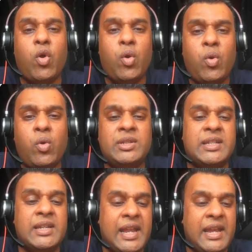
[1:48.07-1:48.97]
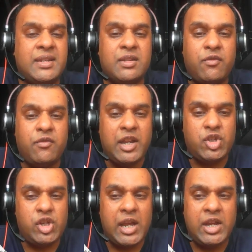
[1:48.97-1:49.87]
or delayed
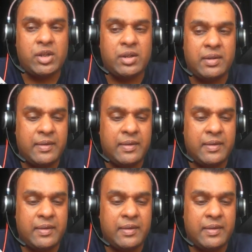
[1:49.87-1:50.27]
differentiation.